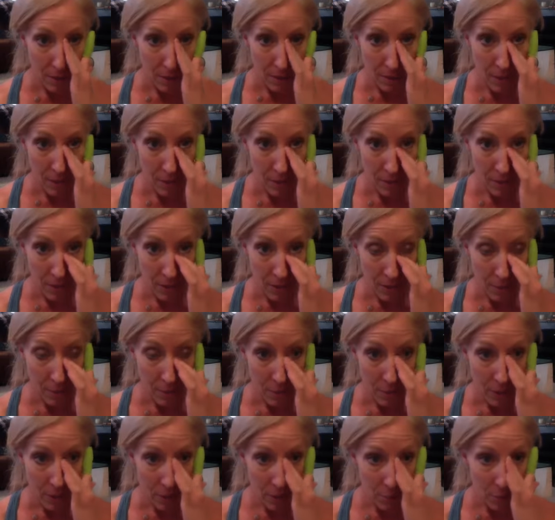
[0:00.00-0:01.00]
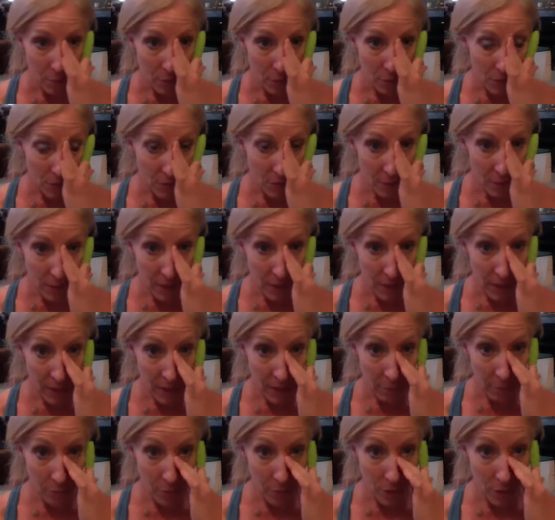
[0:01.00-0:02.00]
Good, and we're gonna move into a
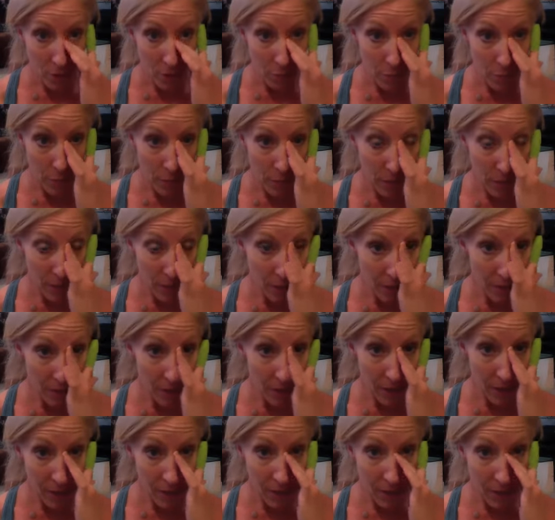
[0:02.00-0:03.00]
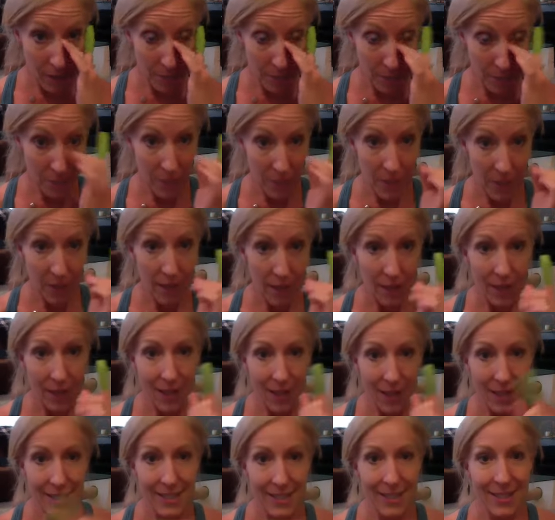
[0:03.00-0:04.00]
hip opener.
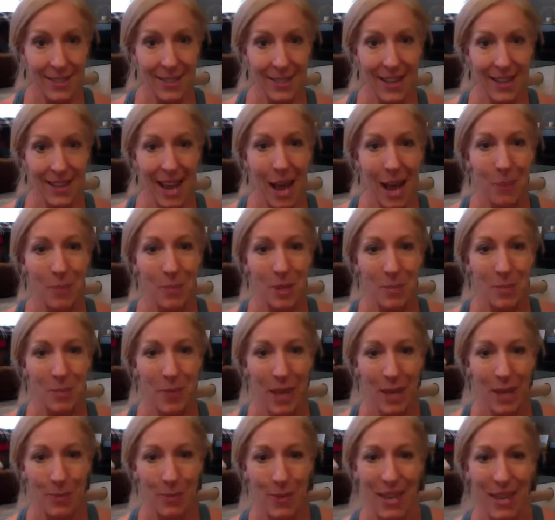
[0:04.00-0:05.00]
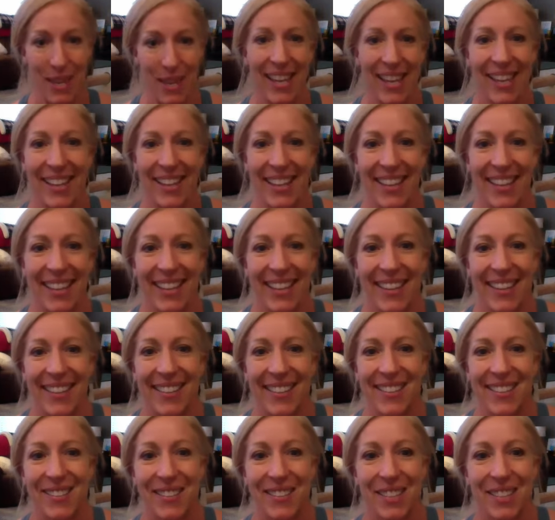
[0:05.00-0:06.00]
A happy baby.
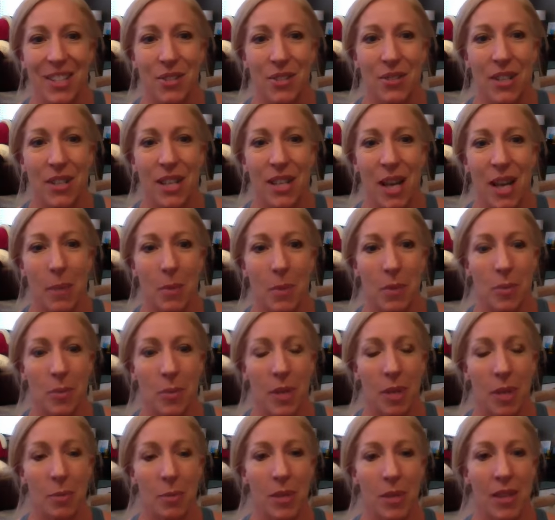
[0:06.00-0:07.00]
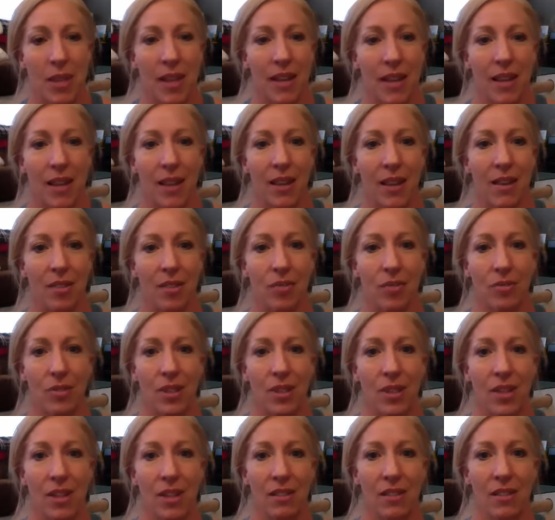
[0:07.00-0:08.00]
We're gonna treat happy baby like a
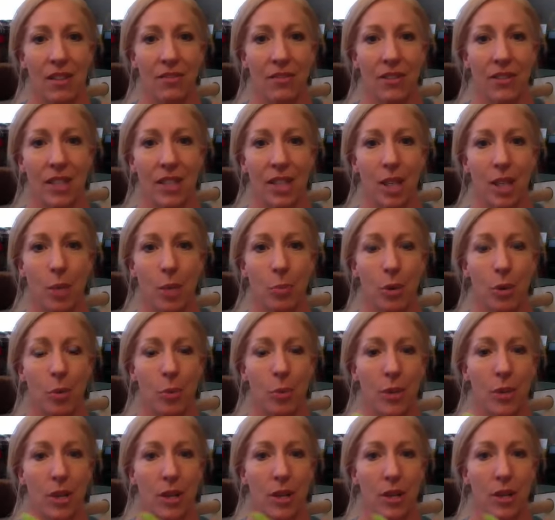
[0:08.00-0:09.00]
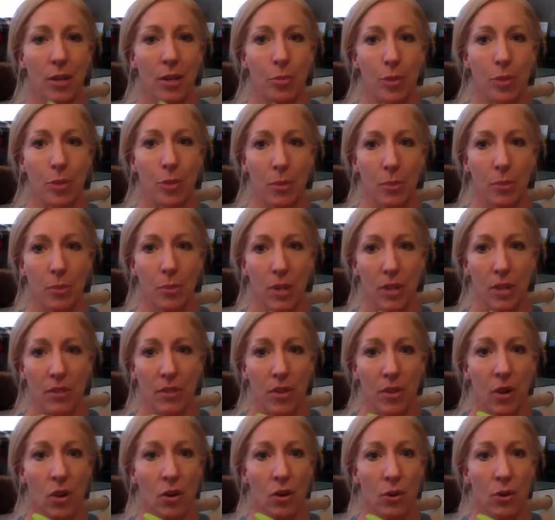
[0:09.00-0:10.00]
really lovely hip opener. It'll be a bit of a
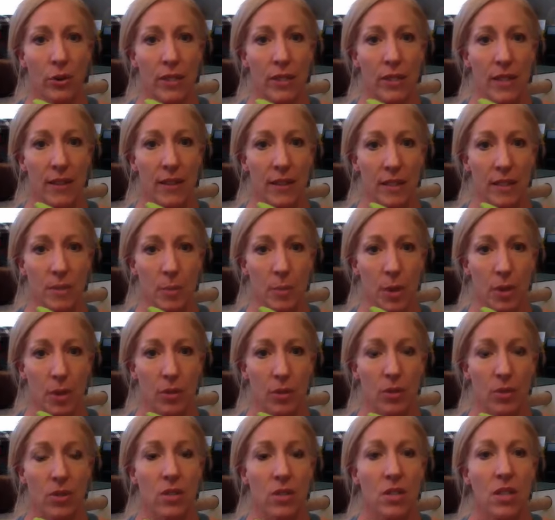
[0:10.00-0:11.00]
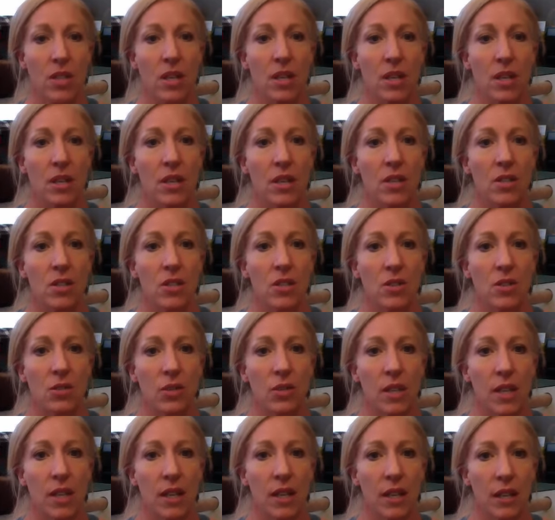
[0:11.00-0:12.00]
hold in this pose. So
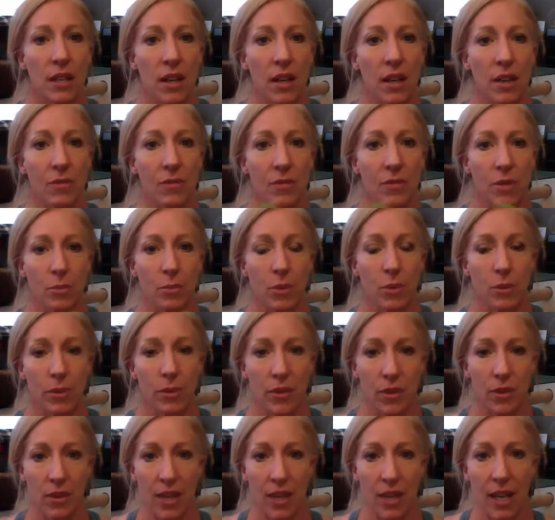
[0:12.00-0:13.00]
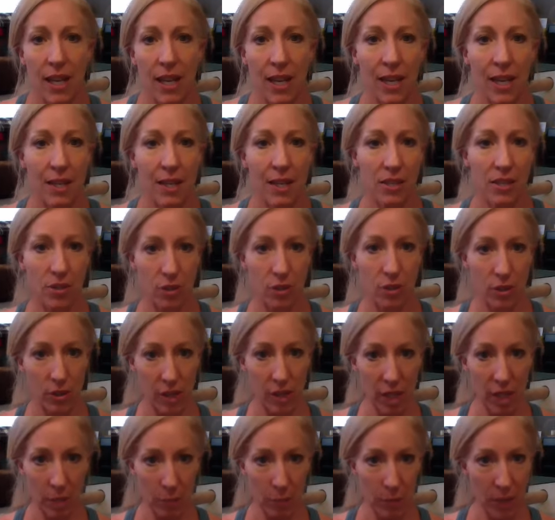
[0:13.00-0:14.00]
get comfortable with your hands, your
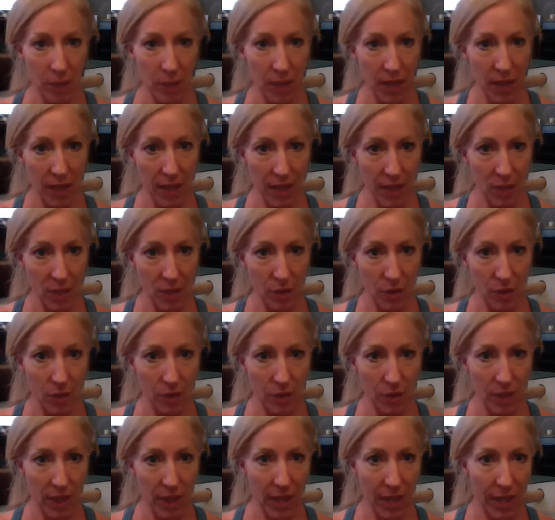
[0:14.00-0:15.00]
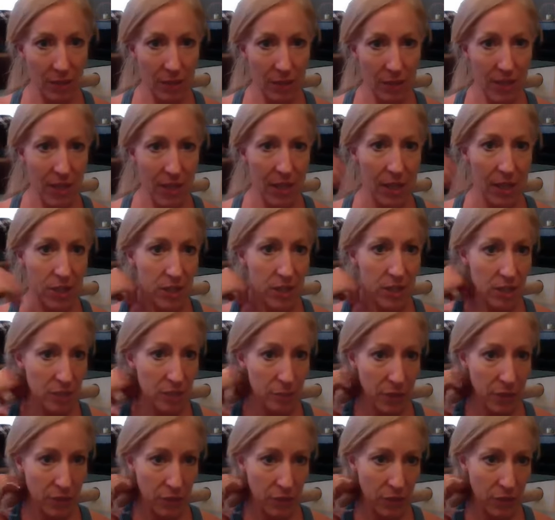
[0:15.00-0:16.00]
grip. I like to hold the outside edges of
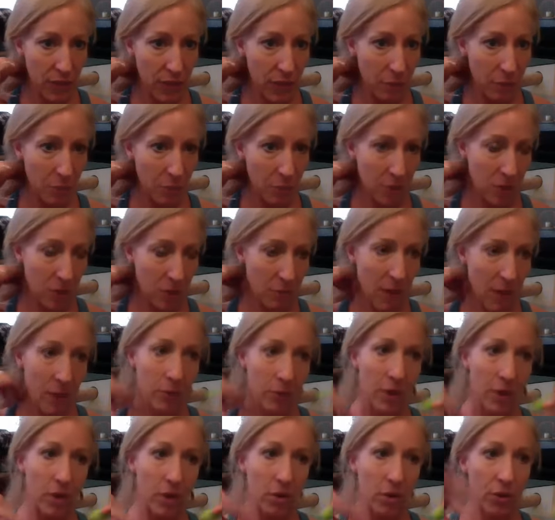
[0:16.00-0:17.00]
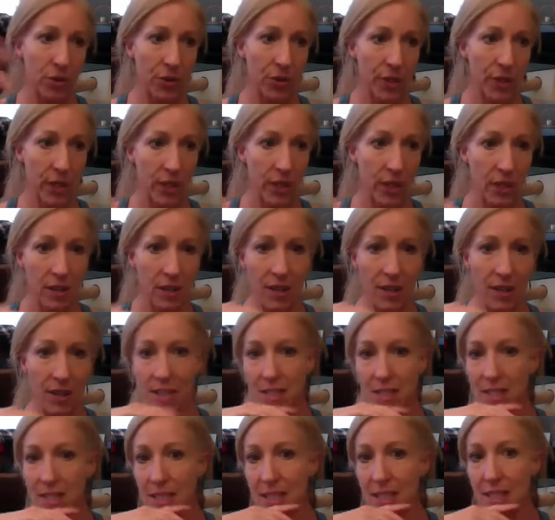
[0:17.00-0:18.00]
my feet, but you might wanna hold the inner
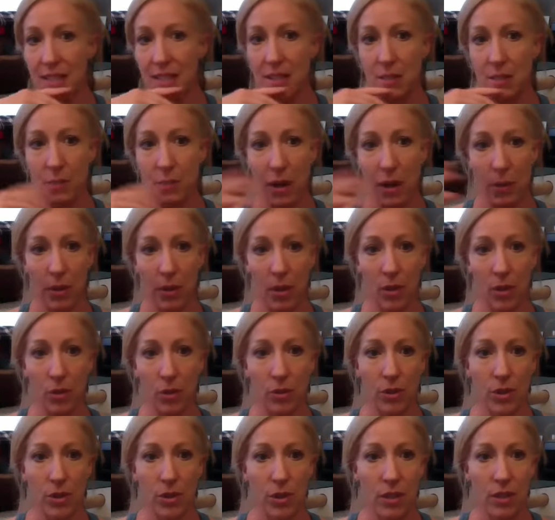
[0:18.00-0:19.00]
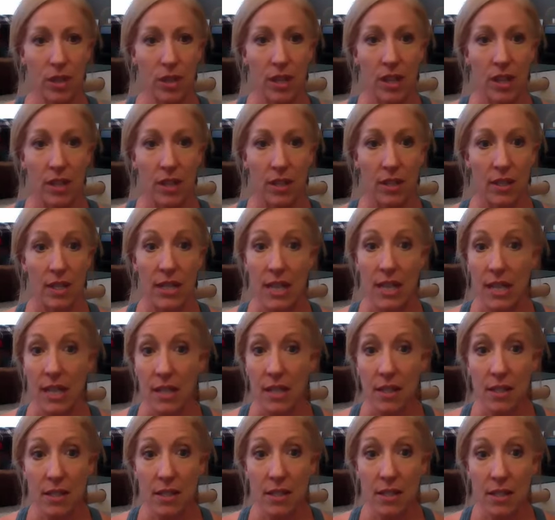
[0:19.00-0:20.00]
edges. You might wanna hold your
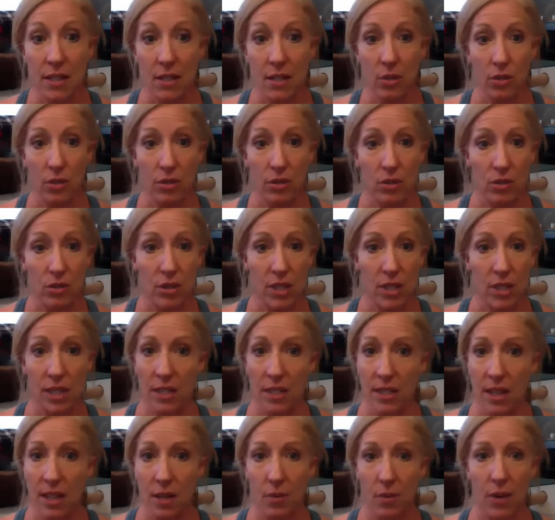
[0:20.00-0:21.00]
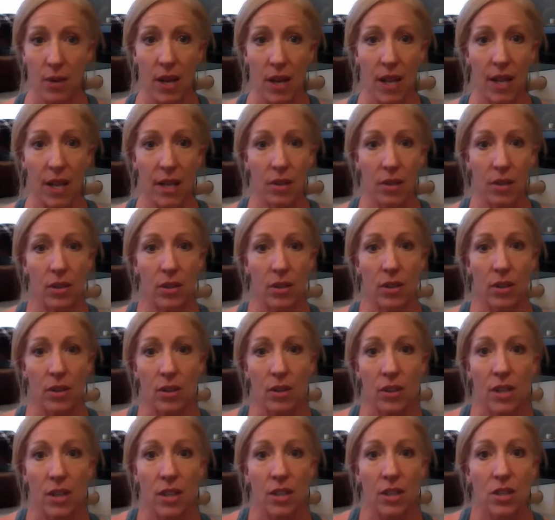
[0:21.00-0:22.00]
knees. Hold your knees out wide, or
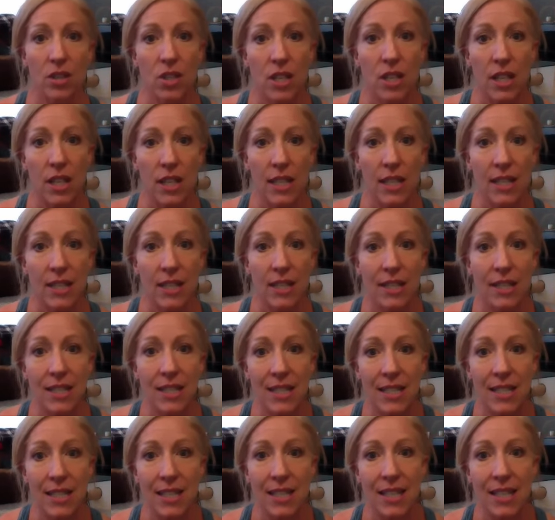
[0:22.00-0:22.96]
your shins.